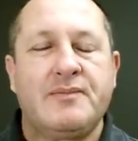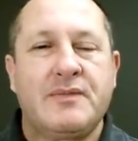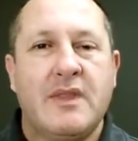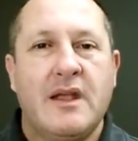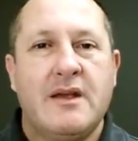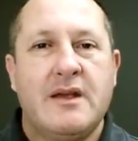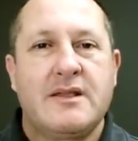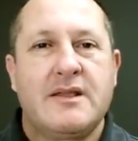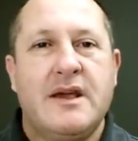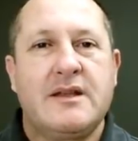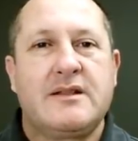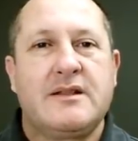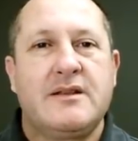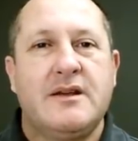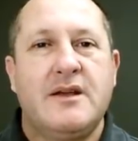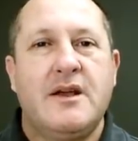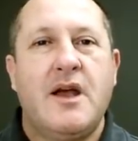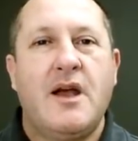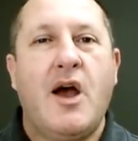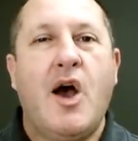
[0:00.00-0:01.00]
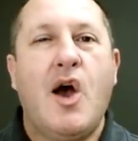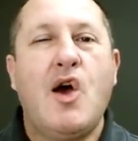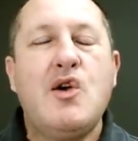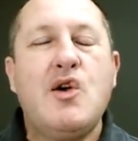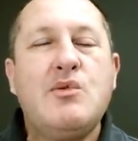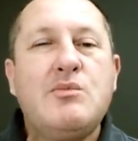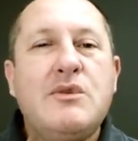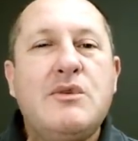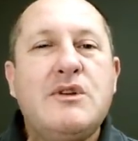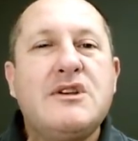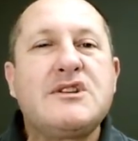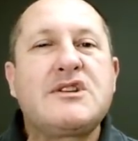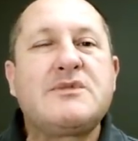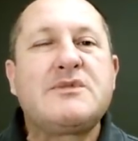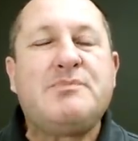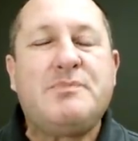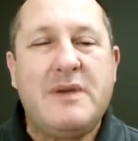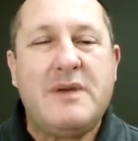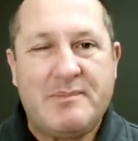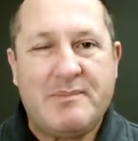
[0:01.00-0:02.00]
that homeless
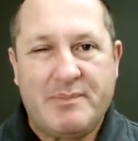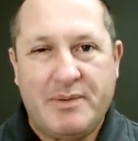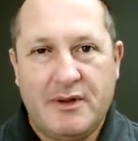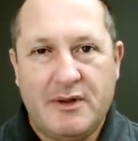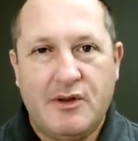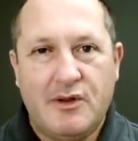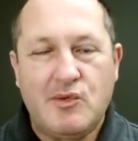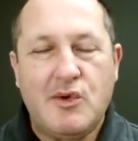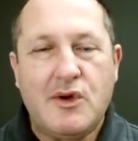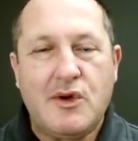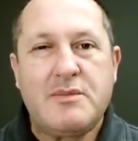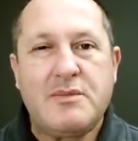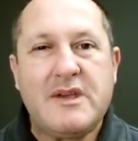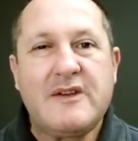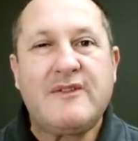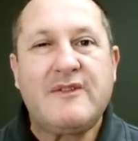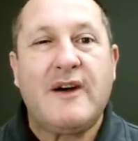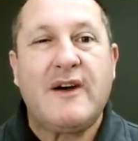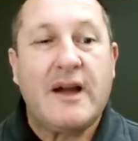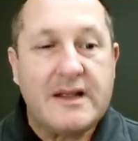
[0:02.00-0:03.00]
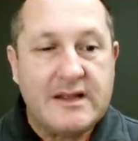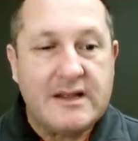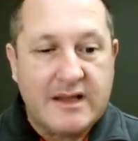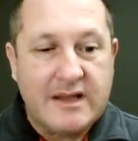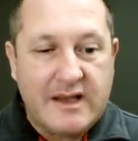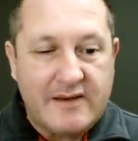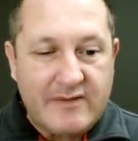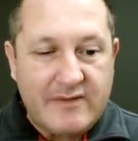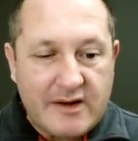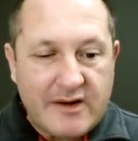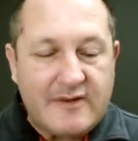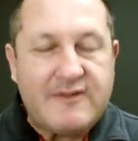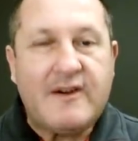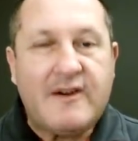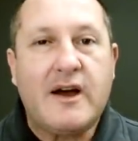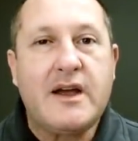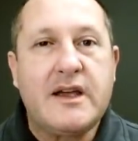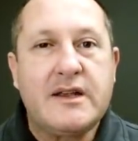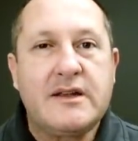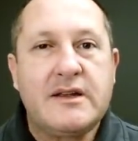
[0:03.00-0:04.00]
people were being fined, given a
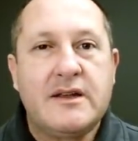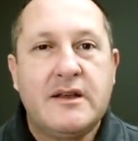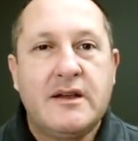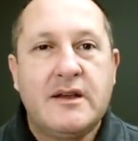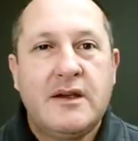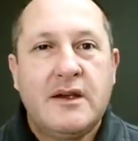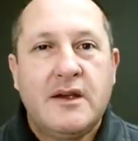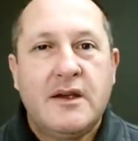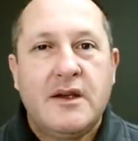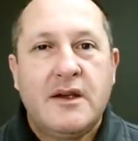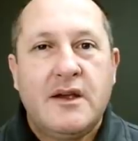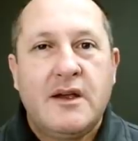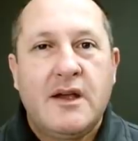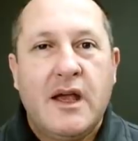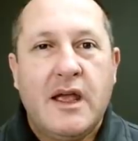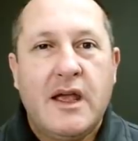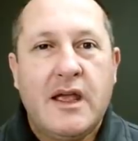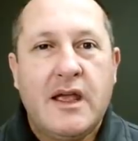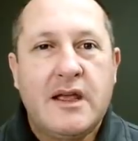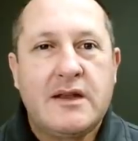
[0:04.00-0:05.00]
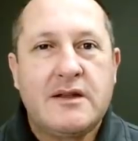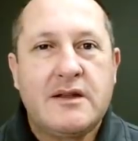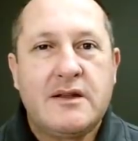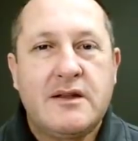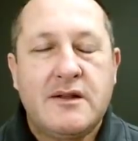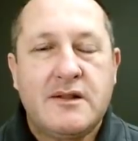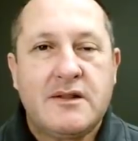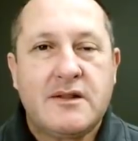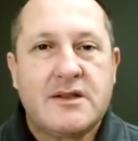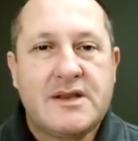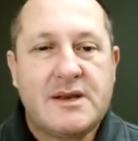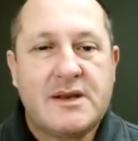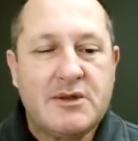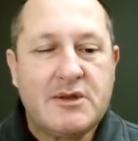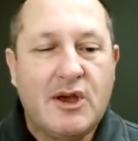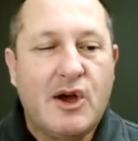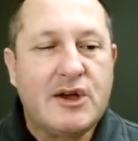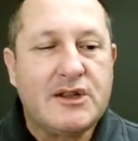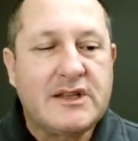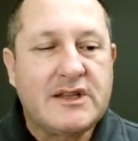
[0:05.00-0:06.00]
fine, and some of the
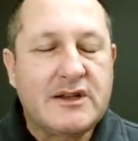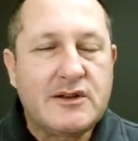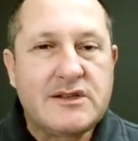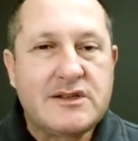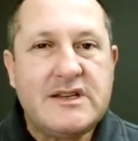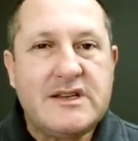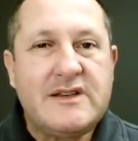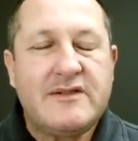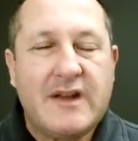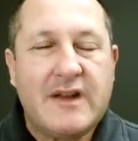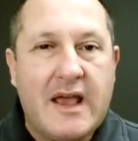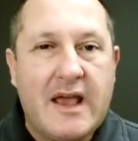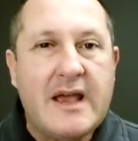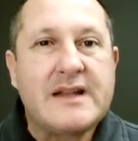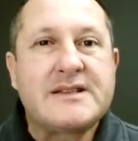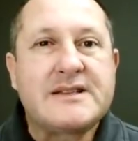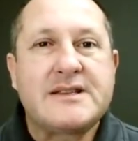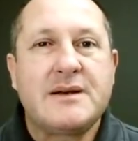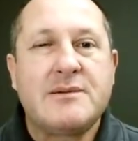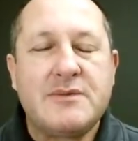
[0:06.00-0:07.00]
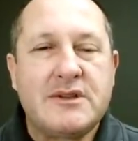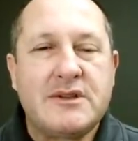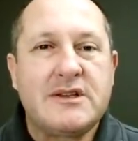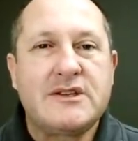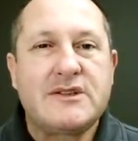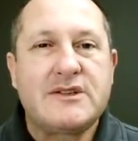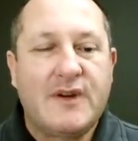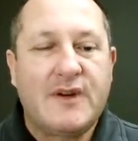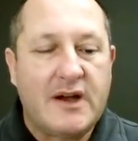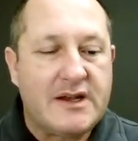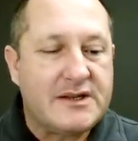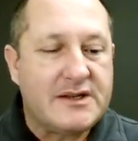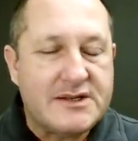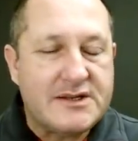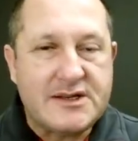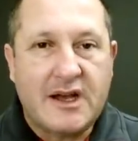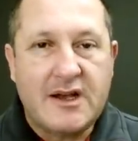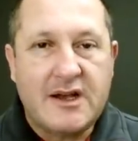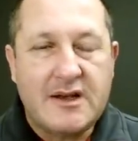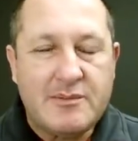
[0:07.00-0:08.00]
articles even had some of these fines
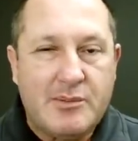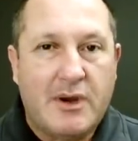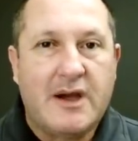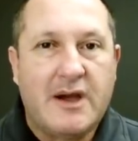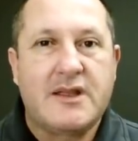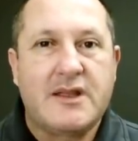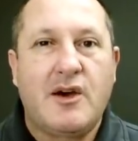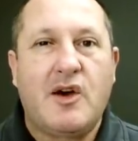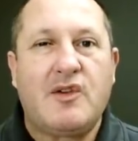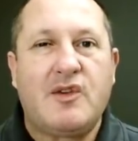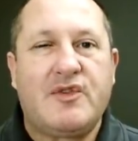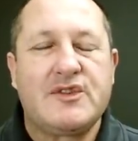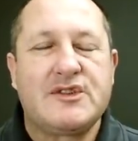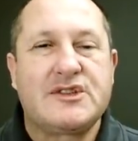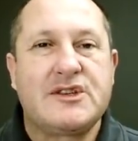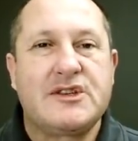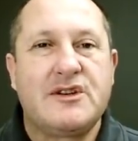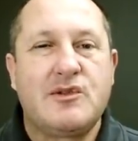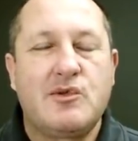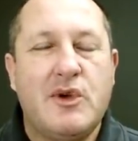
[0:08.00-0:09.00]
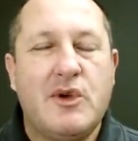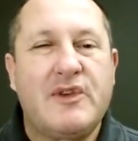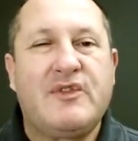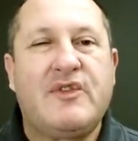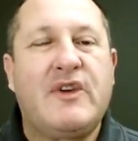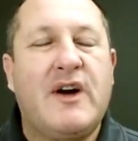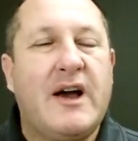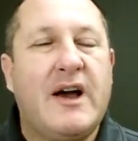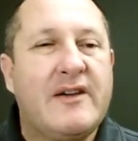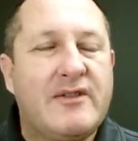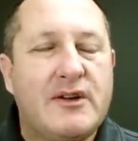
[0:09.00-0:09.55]
signed by the officer where 500